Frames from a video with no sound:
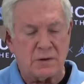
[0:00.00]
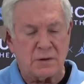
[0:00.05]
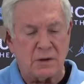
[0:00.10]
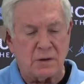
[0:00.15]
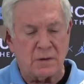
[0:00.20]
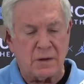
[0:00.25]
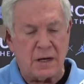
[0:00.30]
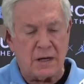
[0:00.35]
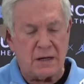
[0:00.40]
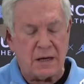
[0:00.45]

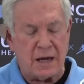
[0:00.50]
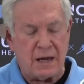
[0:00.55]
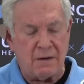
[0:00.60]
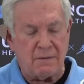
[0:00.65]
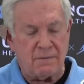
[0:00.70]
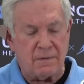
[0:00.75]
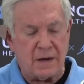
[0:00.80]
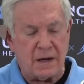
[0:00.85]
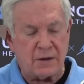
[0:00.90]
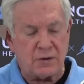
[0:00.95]
so they'd
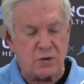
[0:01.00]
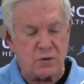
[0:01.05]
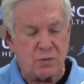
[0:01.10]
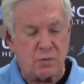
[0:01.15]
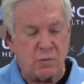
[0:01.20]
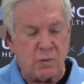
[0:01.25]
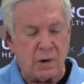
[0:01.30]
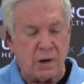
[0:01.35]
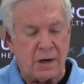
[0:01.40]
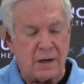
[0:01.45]
have extra
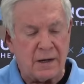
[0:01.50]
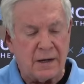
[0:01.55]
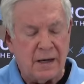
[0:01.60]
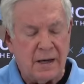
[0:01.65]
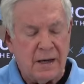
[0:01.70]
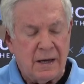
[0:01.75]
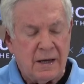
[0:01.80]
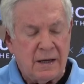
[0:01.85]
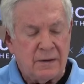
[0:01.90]
work.